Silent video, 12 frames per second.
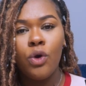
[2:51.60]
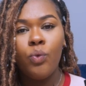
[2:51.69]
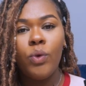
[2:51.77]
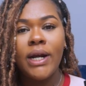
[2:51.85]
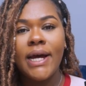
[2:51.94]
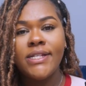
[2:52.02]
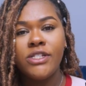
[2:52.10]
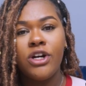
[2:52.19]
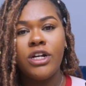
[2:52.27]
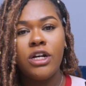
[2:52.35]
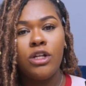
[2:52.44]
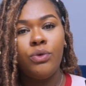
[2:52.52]
when I
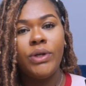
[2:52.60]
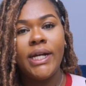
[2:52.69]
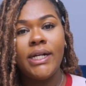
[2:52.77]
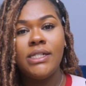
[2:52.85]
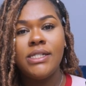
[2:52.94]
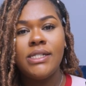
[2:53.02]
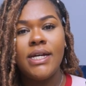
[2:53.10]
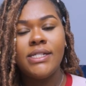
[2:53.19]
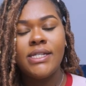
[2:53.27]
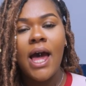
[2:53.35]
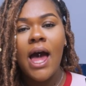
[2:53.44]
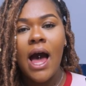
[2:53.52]
started Allure
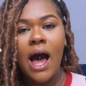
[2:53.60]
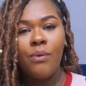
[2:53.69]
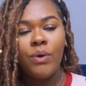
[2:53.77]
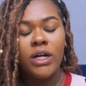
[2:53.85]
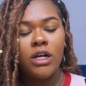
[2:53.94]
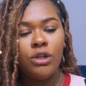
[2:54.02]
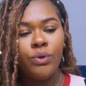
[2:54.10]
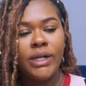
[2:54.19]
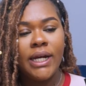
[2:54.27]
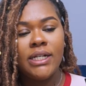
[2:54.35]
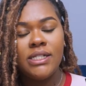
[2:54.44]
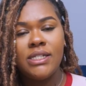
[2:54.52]
96, I wanted Allure
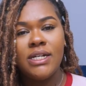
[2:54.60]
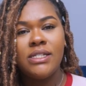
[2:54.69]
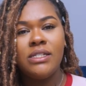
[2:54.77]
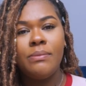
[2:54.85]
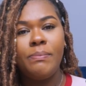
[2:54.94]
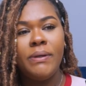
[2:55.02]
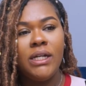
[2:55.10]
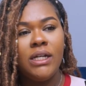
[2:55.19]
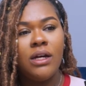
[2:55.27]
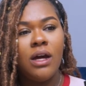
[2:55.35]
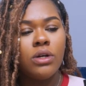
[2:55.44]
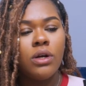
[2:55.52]
96 to
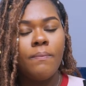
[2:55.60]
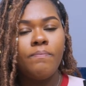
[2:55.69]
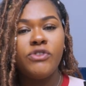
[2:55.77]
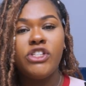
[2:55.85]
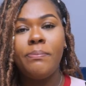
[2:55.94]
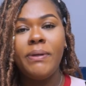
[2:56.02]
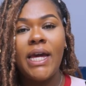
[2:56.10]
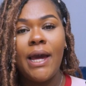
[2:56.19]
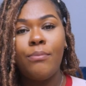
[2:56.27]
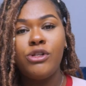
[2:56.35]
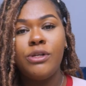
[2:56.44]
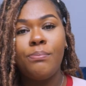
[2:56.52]
be
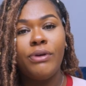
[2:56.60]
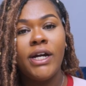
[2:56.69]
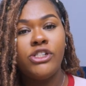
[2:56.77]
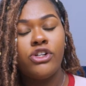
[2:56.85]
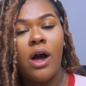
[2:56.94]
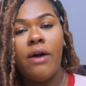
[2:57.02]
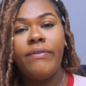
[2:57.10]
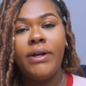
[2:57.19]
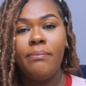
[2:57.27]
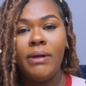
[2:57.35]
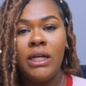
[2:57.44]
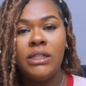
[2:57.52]
able to branch off
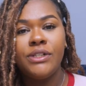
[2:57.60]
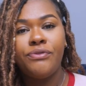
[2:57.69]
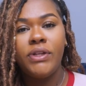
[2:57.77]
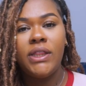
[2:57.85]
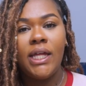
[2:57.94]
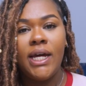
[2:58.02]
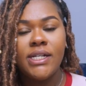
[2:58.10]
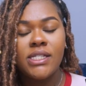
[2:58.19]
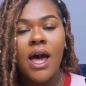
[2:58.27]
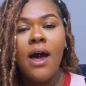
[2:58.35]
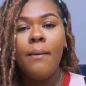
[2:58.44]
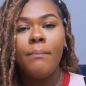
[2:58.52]
in many different things.
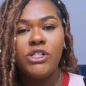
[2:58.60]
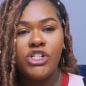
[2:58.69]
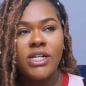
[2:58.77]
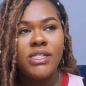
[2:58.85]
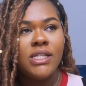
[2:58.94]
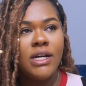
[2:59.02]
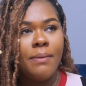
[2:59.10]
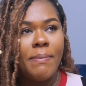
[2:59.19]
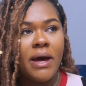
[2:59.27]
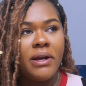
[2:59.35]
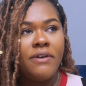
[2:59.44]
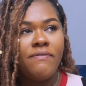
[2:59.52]
But just think
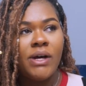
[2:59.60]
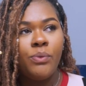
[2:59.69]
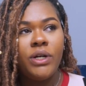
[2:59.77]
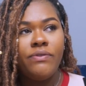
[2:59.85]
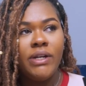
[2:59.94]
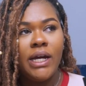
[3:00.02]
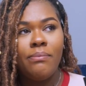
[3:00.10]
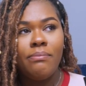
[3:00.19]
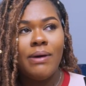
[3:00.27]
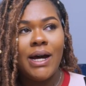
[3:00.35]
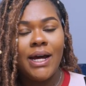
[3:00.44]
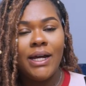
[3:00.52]
about it, if I would have
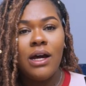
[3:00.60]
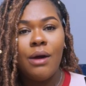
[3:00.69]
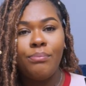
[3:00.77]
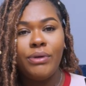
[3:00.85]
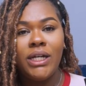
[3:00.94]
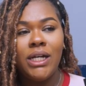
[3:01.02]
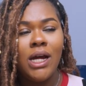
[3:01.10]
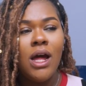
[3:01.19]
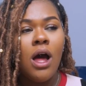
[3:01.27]
named my company